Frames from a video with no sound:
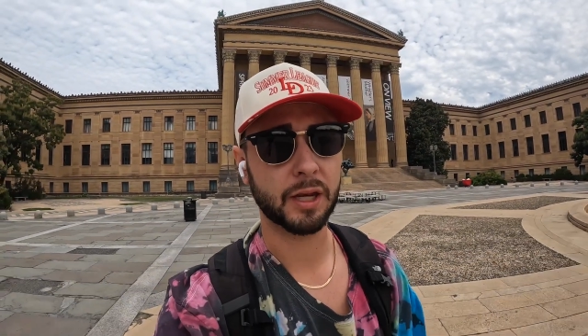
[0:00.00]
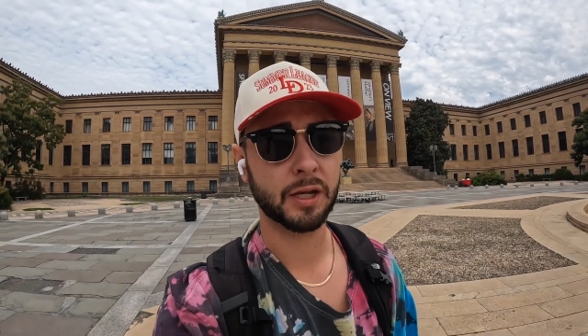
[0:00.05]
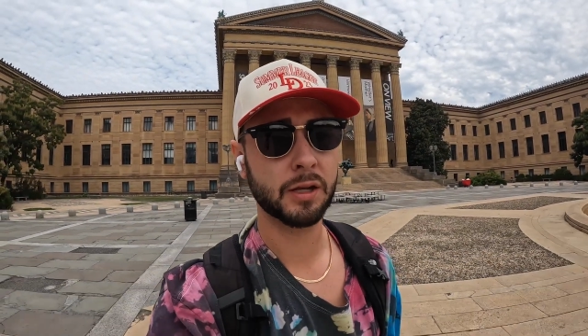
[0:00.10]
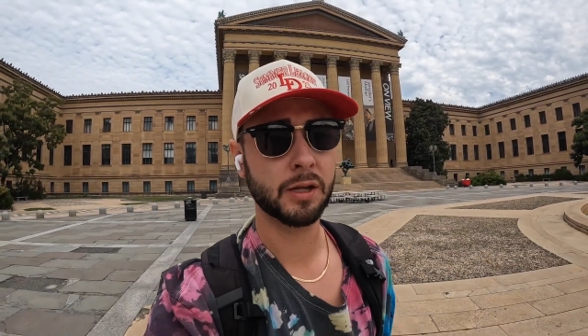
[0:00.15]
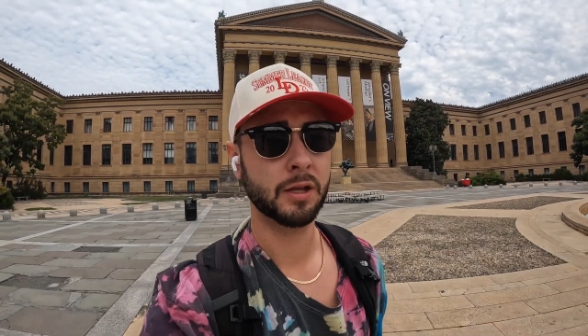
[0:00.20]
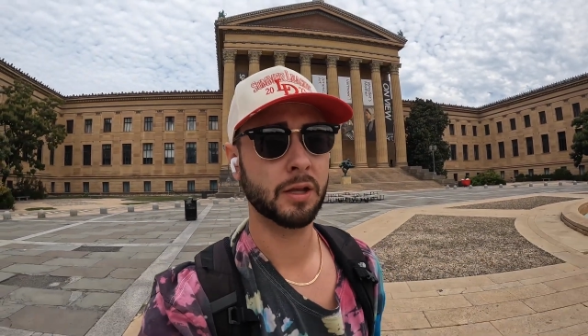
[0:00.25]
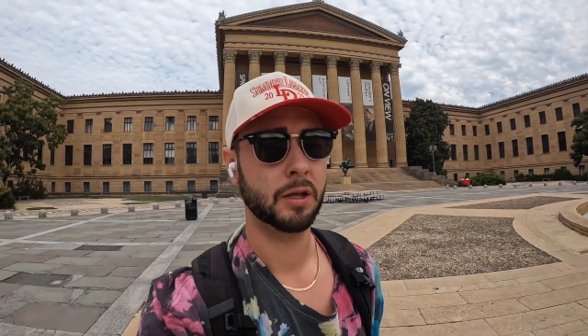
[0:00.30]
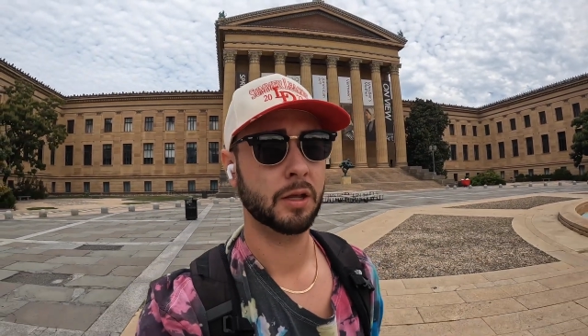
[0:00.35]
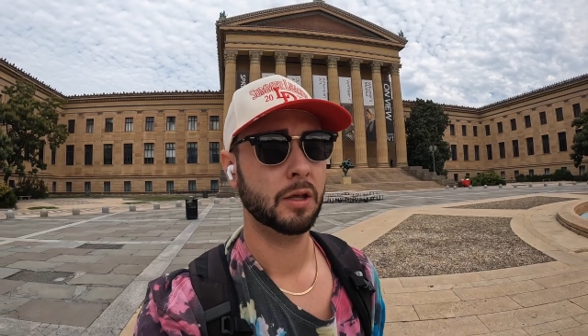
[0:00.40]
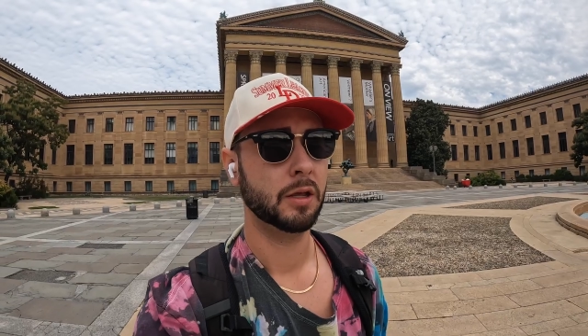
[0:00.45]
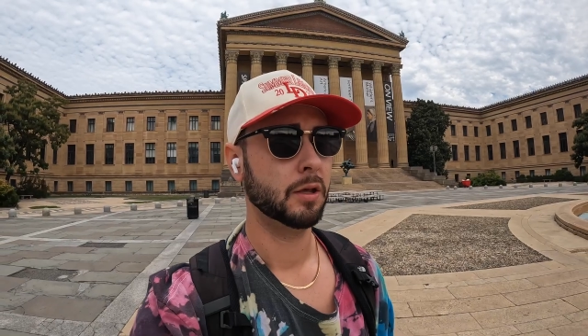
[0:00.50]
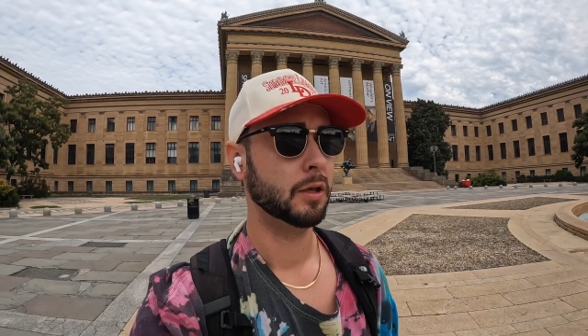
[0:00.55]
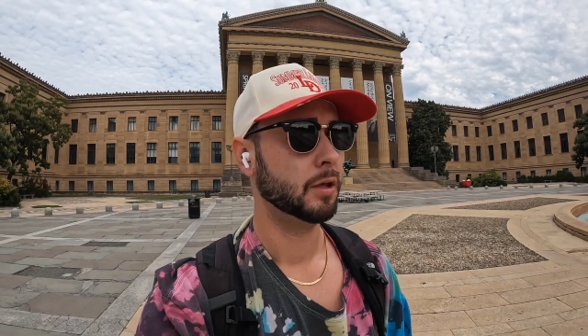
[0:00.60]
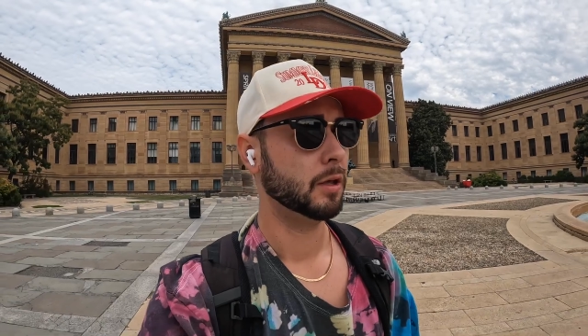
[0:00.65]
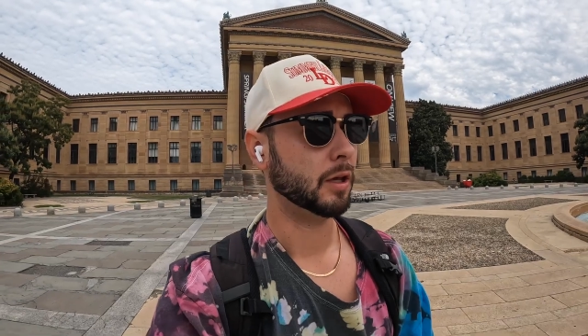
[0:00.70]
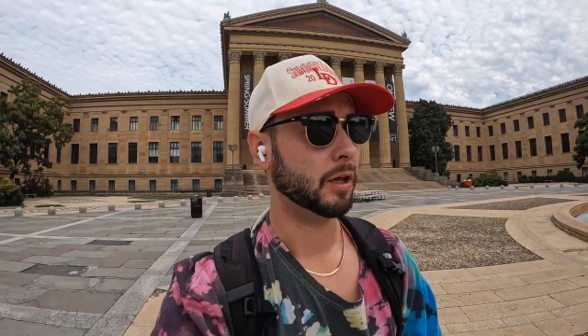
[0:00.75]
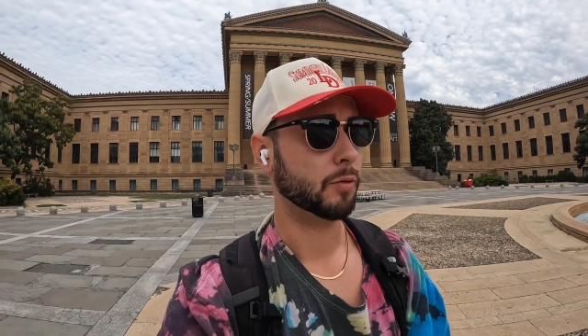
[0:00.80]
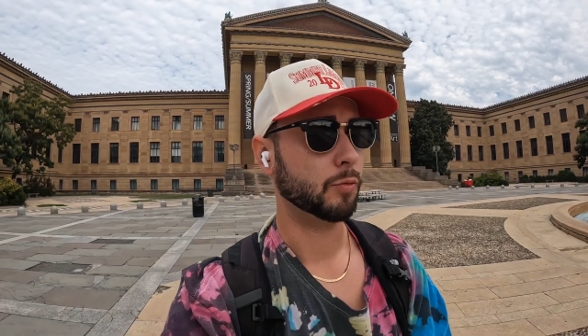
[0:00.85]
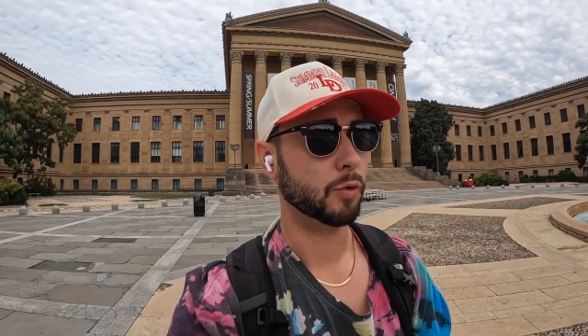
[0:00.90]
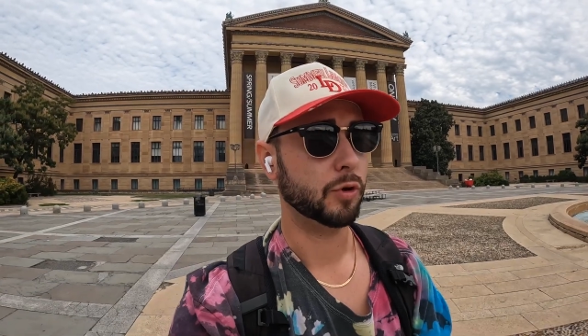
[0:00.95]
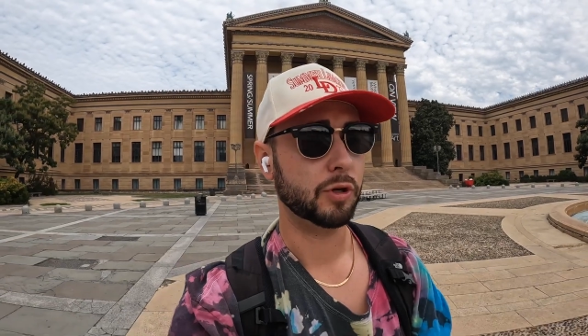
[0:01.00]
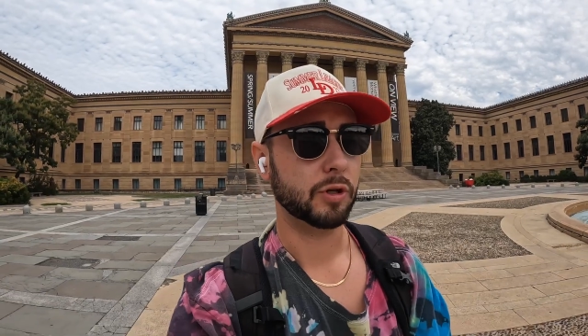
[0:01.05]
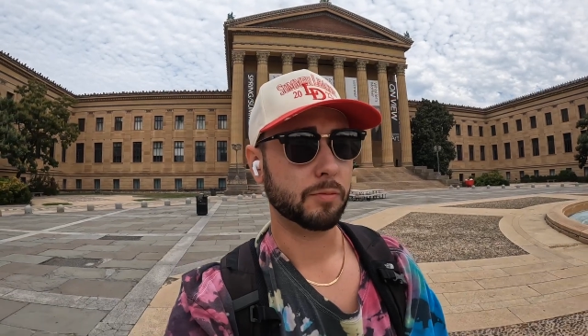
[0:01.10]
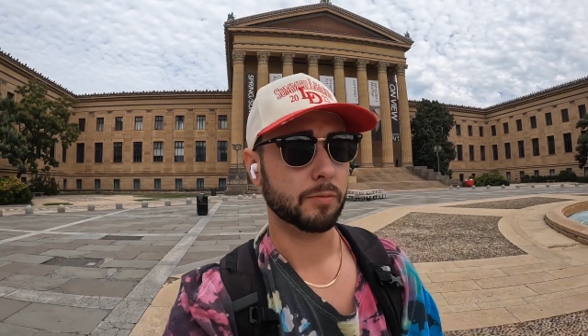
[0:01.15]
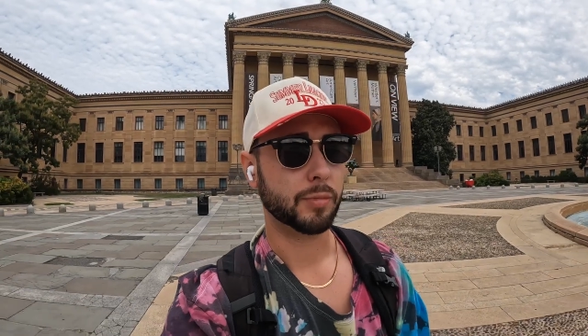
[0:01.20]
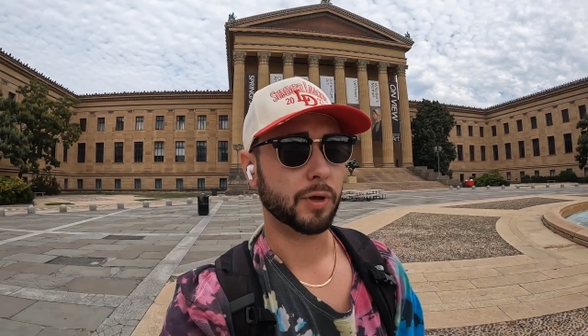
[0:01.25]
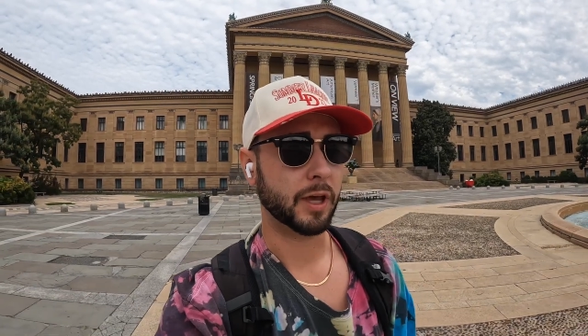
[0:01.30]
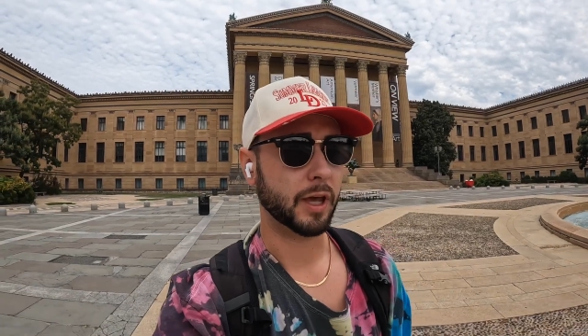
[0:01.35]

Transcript: and William